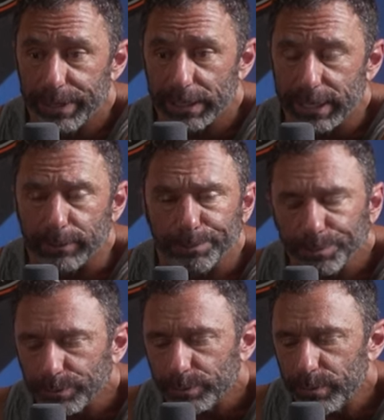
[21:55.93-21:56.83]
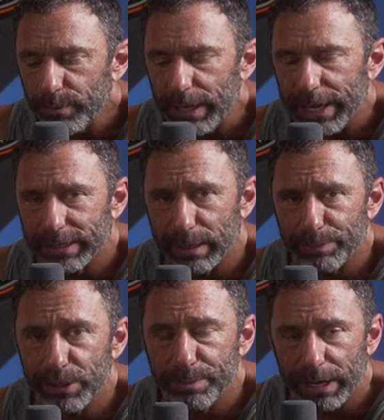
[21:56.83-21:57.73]
That's it
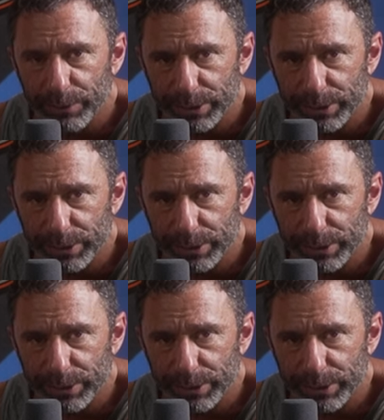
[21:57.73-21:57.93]
exceptions made for